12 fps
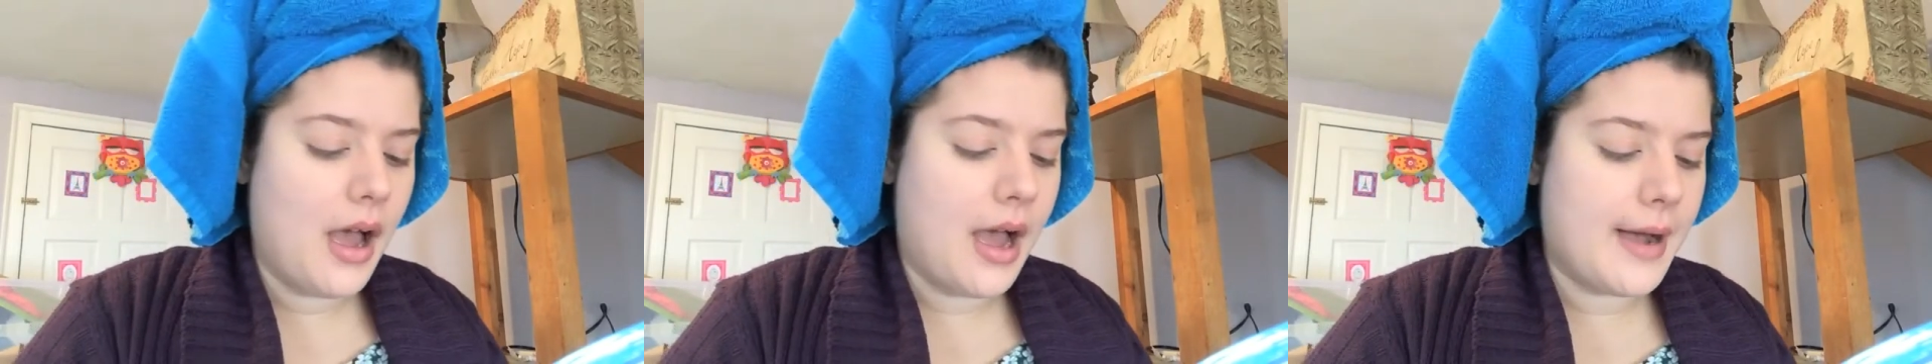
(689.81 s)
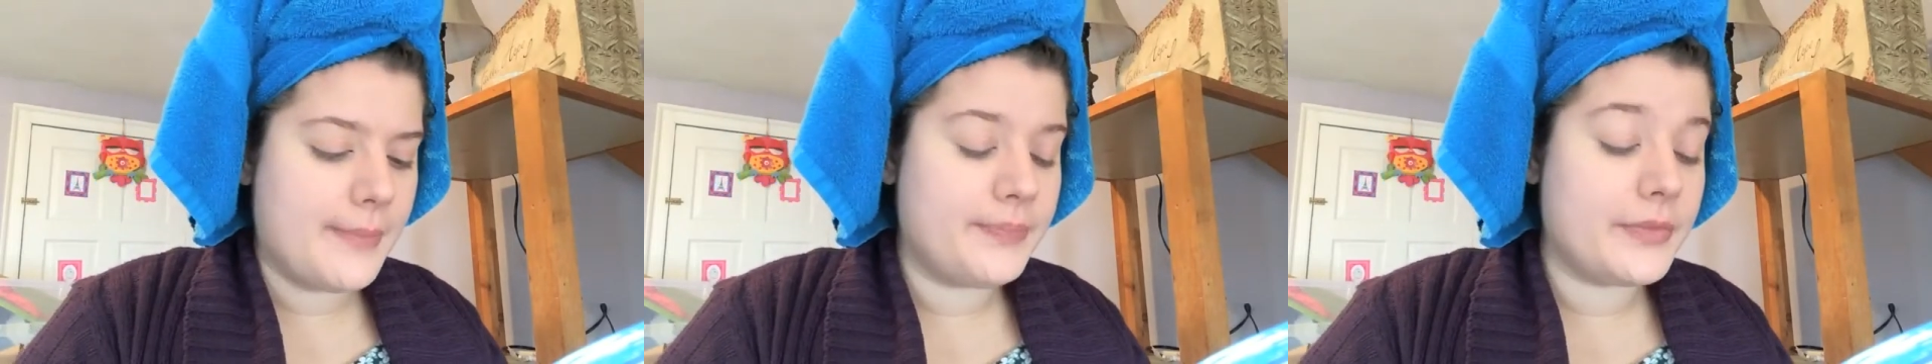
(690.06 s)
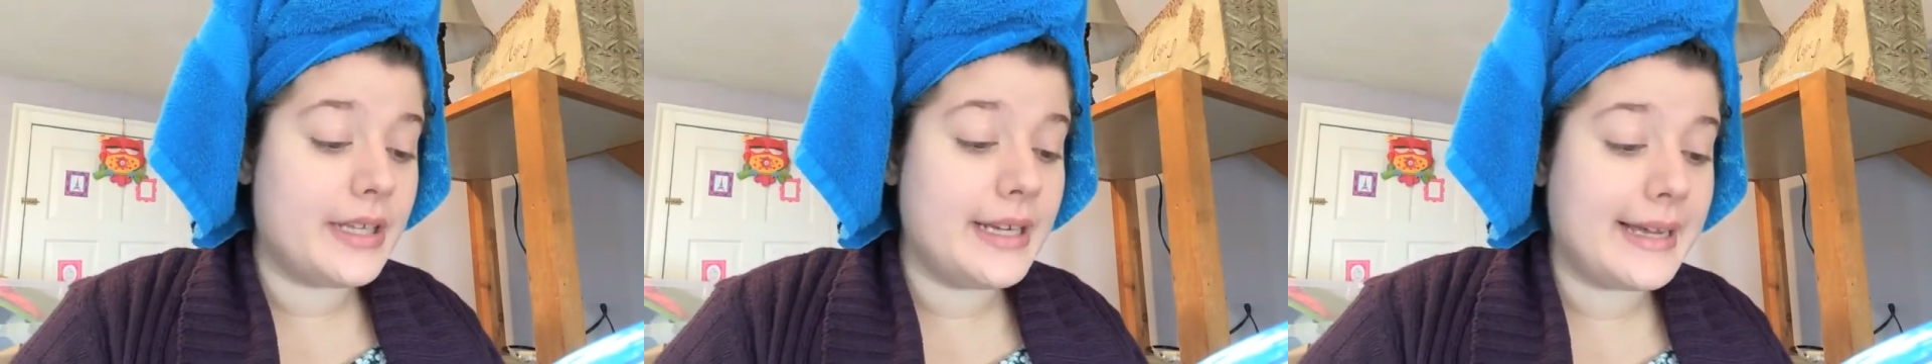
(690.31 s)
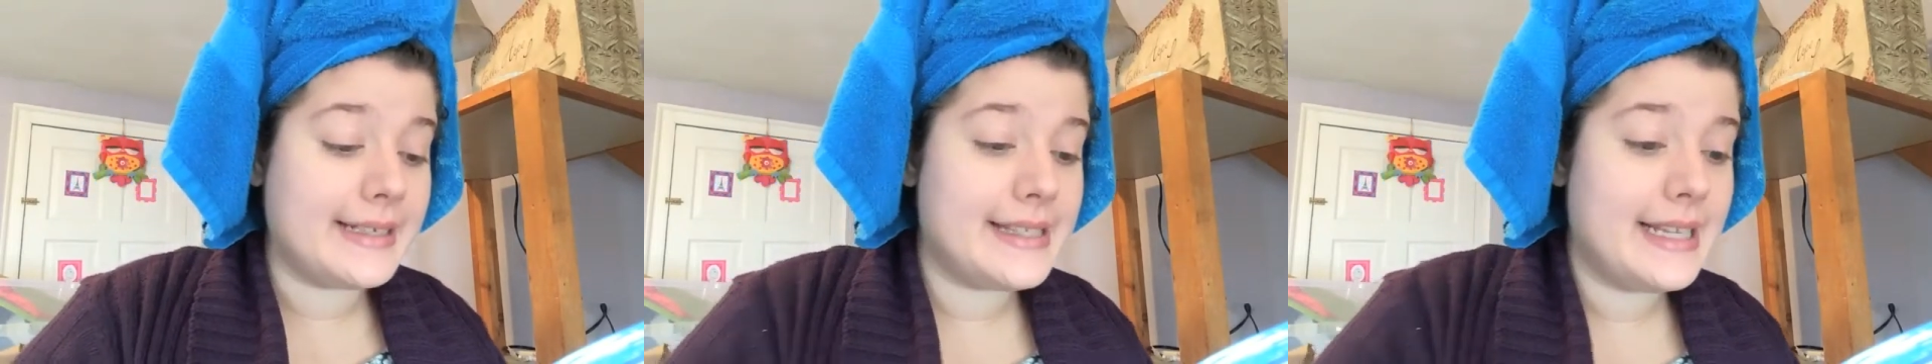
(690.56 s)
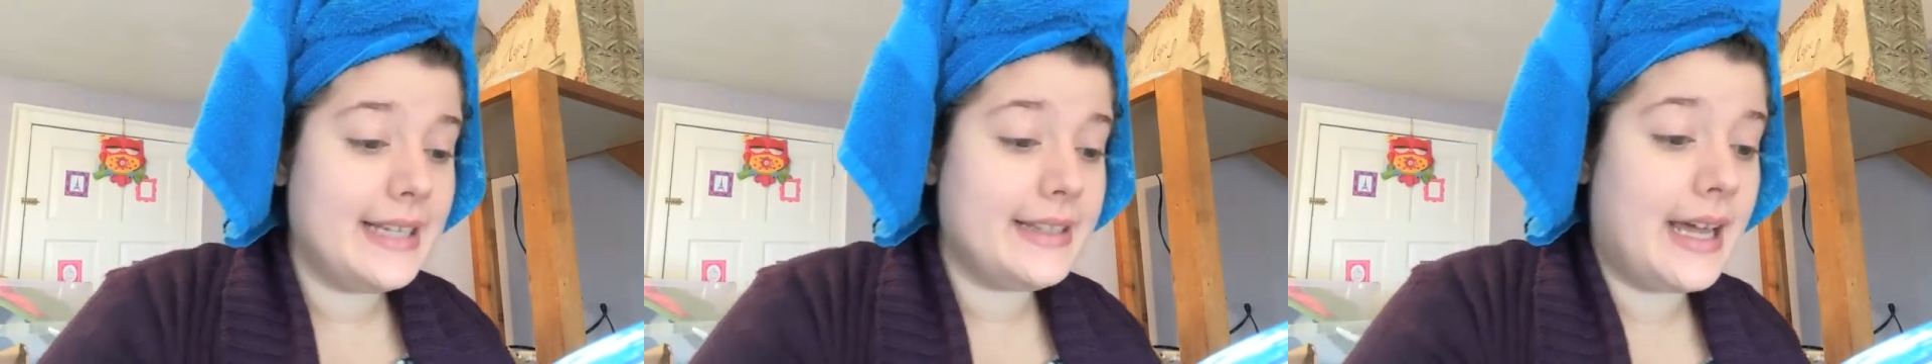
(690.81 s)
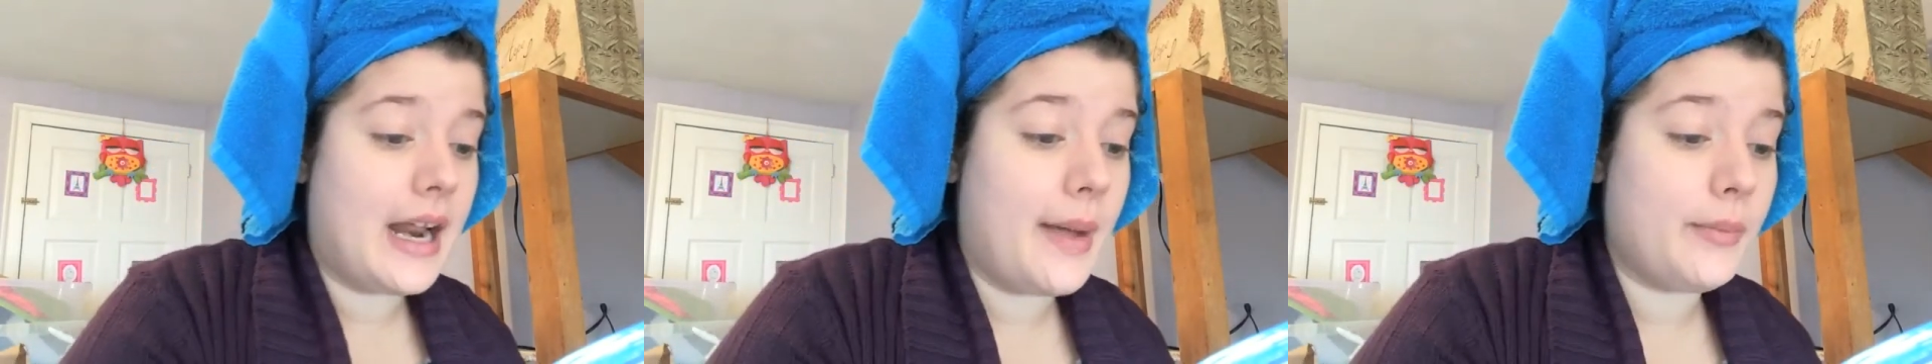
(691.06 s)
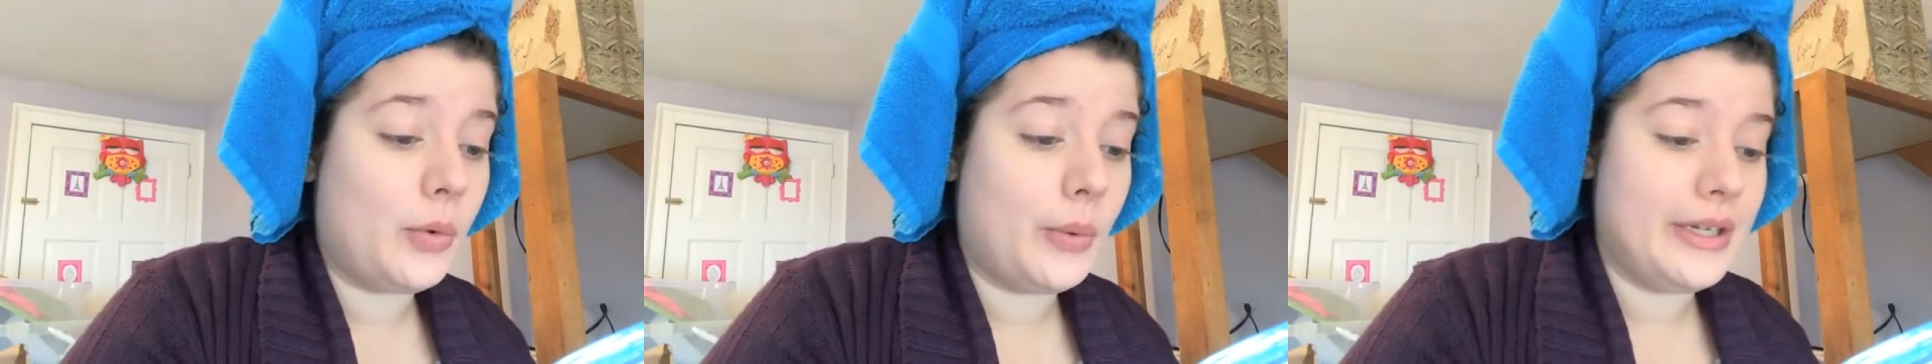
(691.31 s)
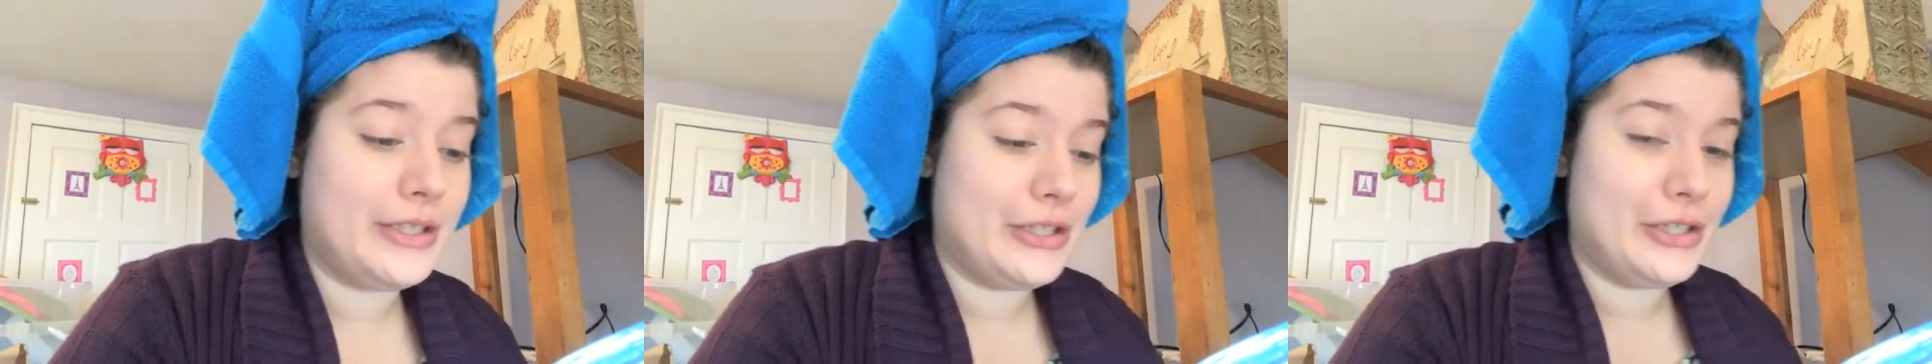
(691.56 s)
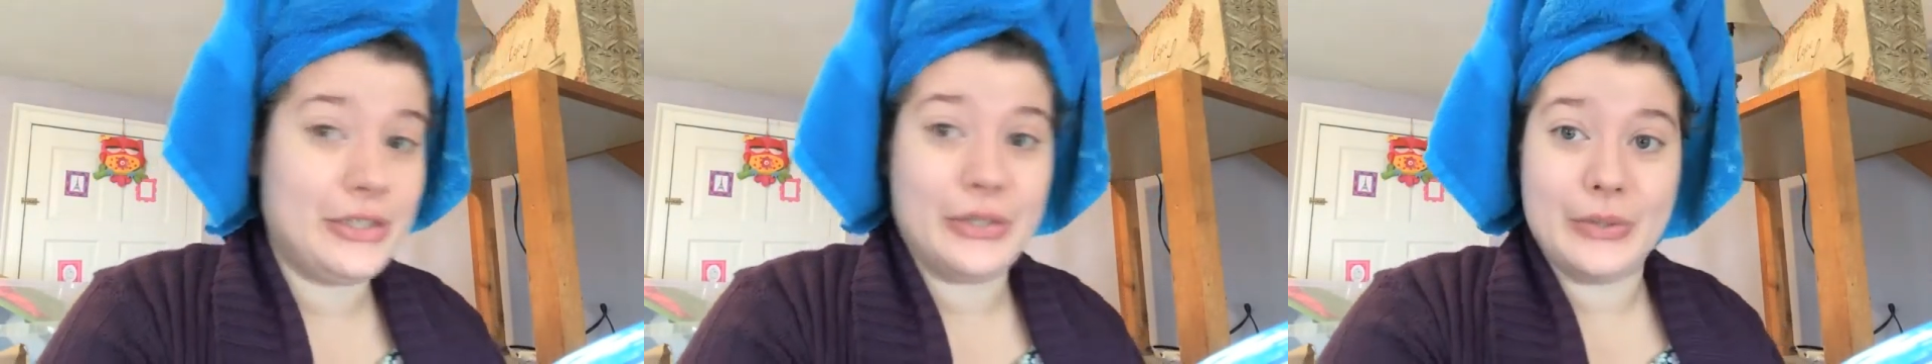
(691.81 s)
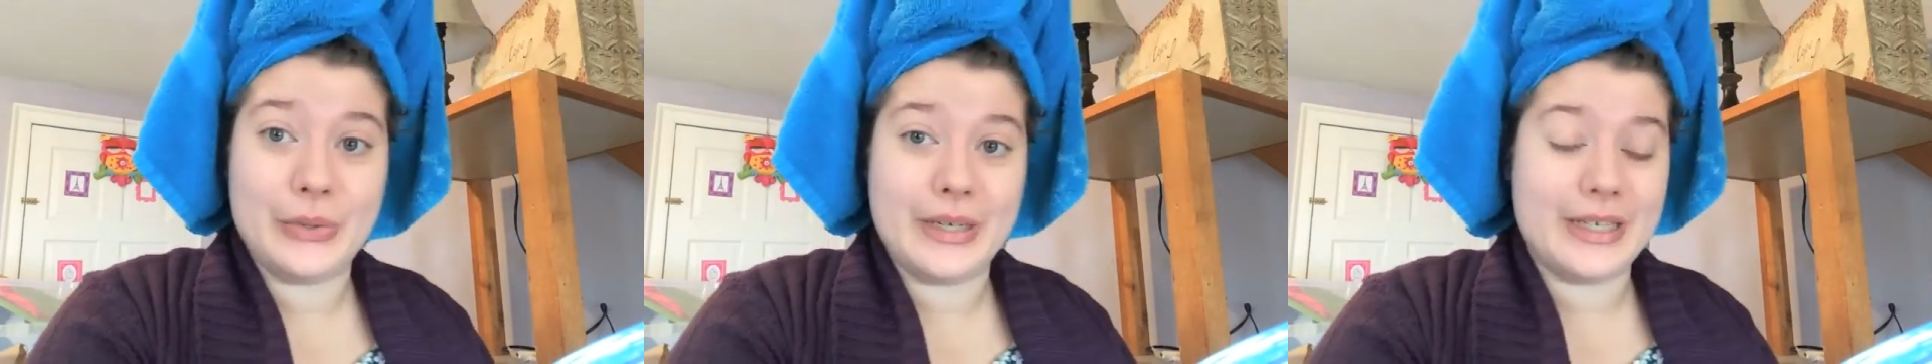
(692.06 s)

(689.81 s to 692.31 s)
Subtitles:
The next thing that I'm going to do